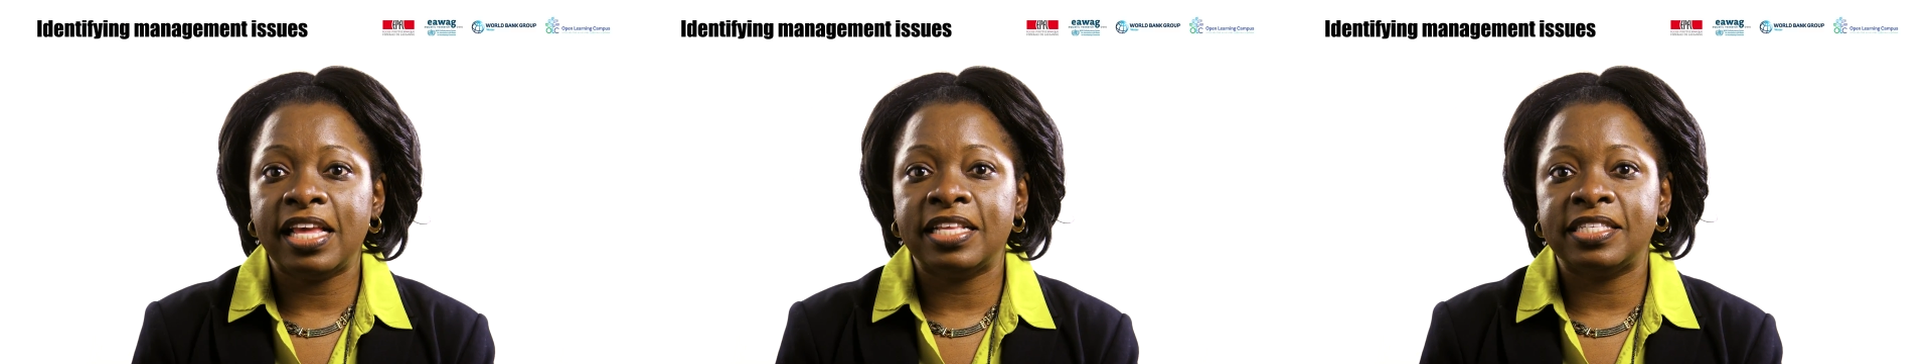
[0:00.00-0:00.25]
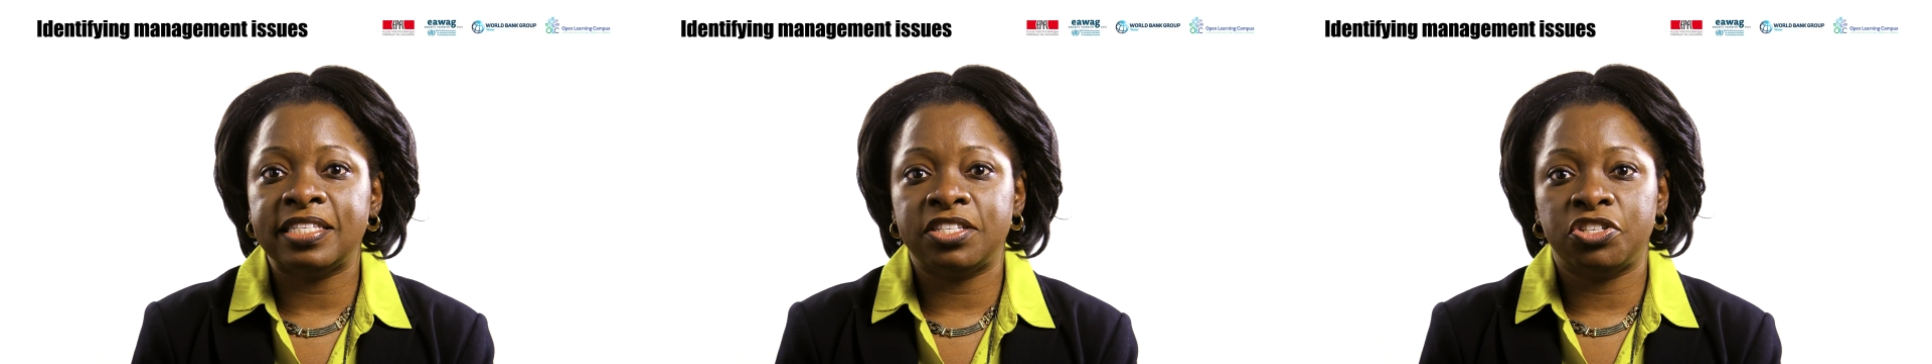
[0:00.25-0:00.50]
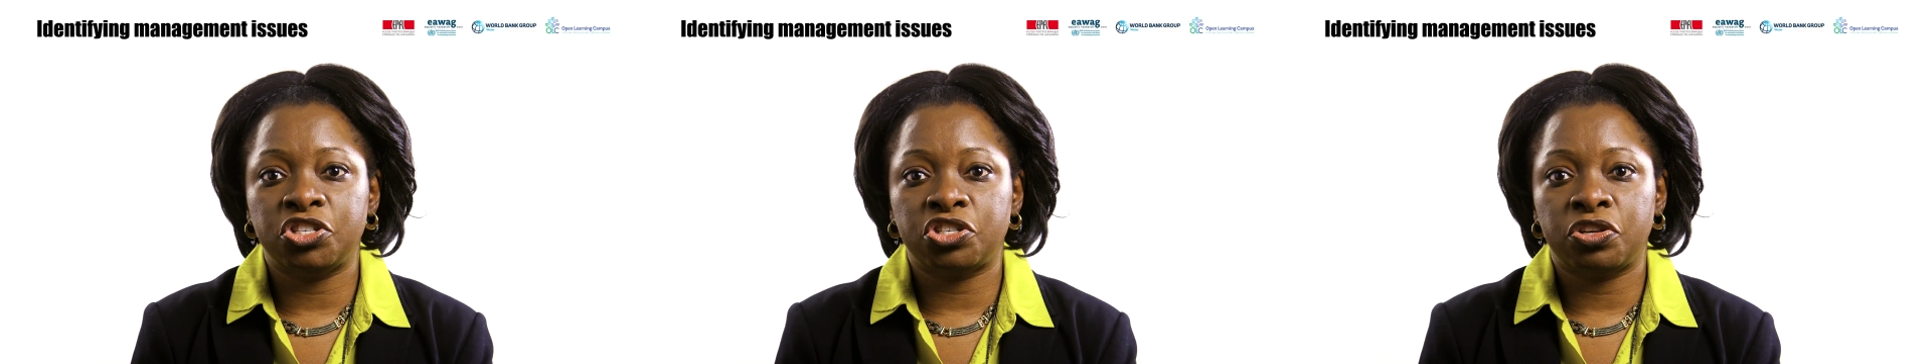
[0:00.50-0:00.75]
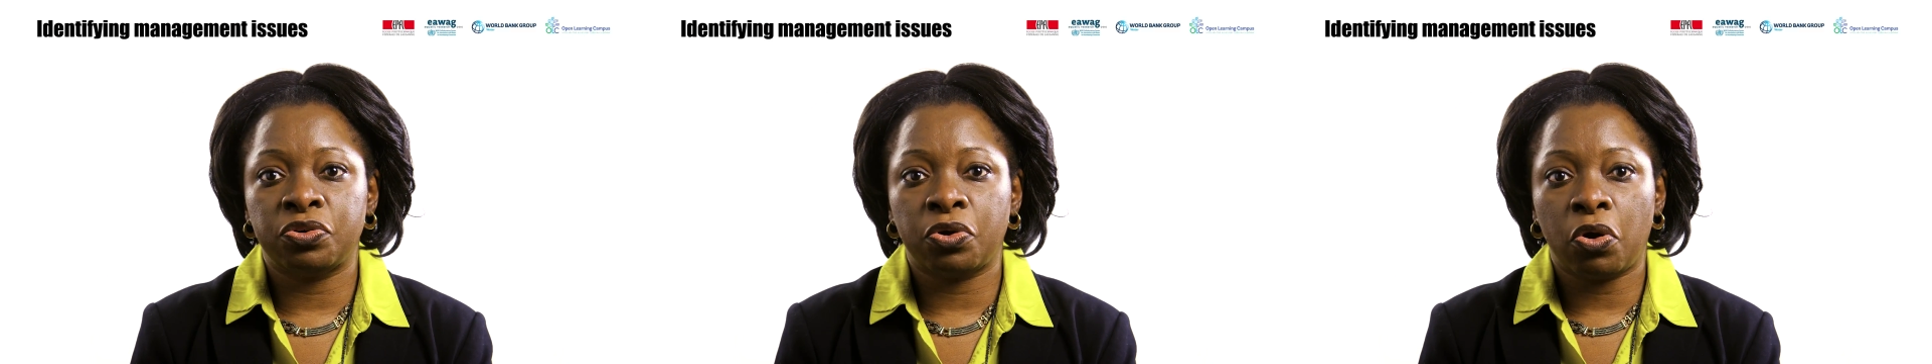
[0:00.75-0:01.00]

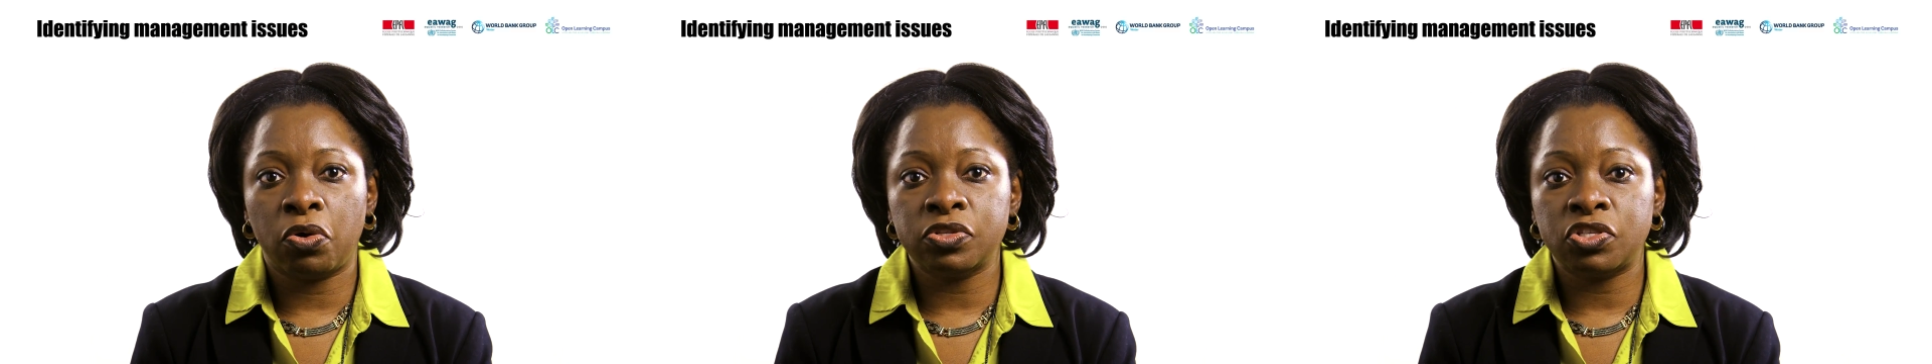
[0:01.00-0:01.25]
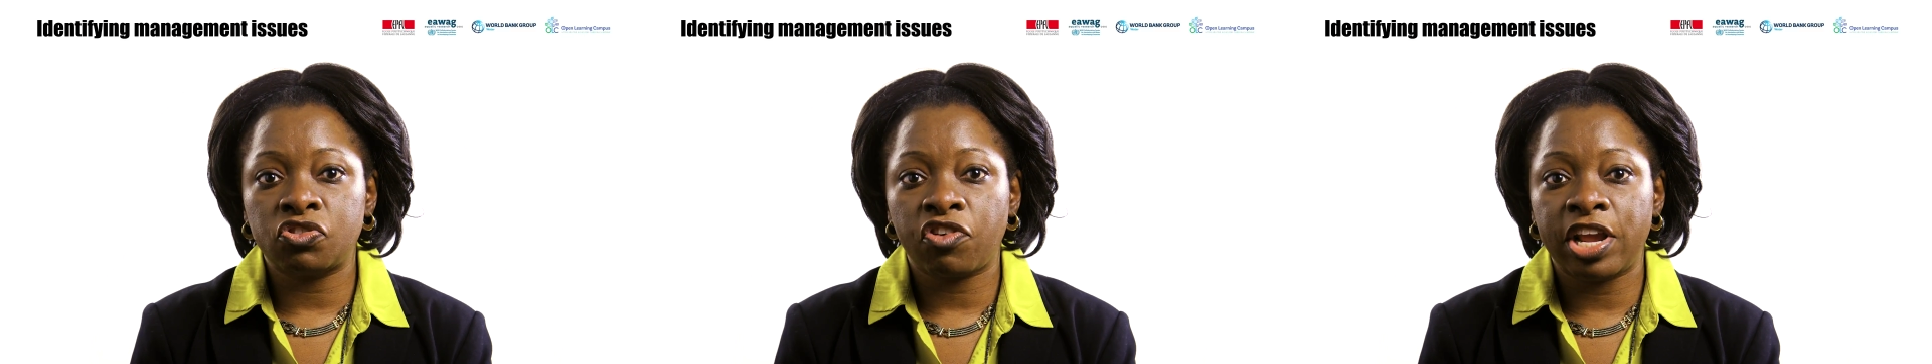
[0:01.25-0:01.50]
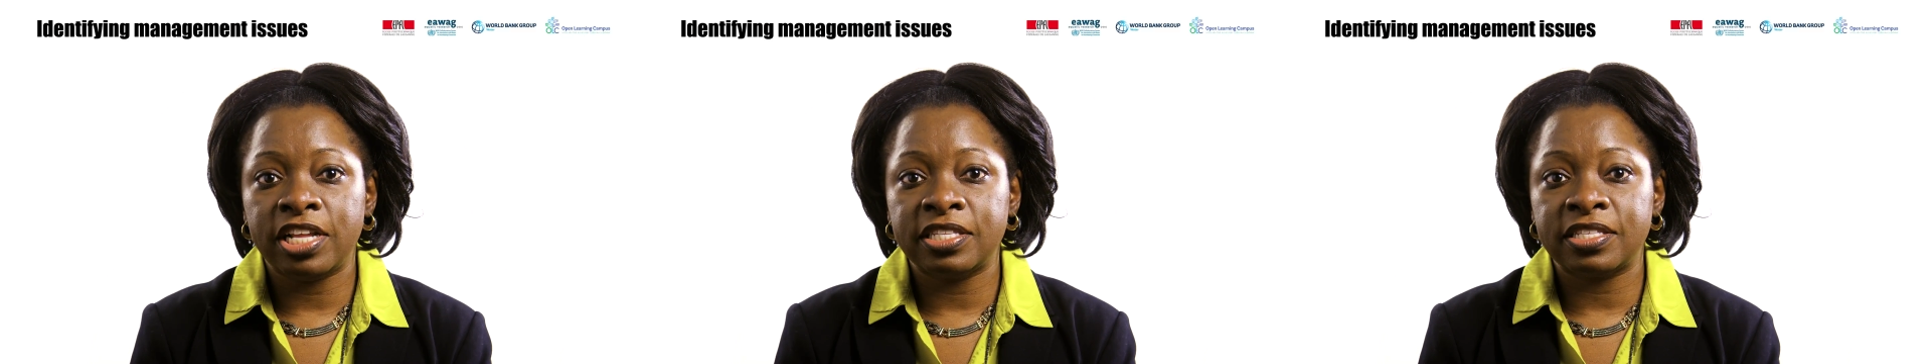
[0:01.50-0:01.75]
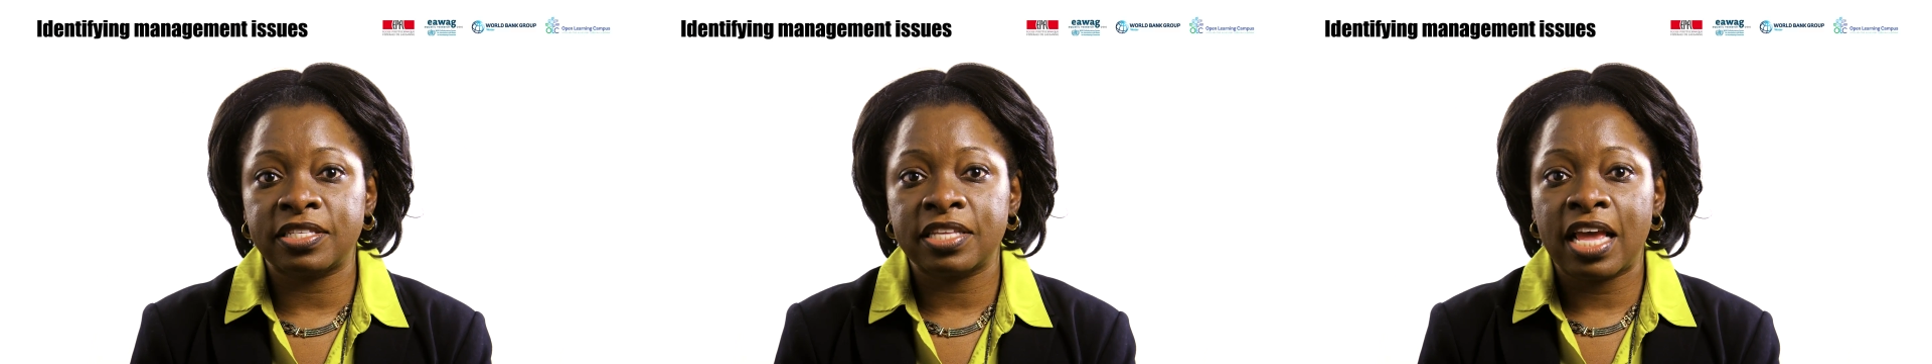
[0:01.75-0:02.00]
institutional
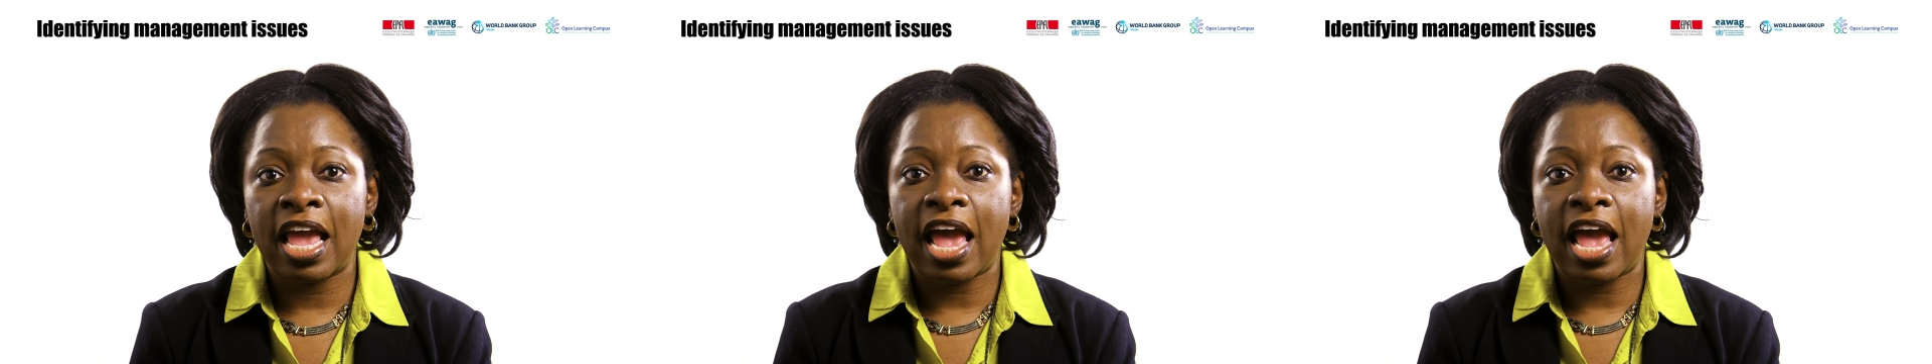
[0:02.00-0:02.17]
constraints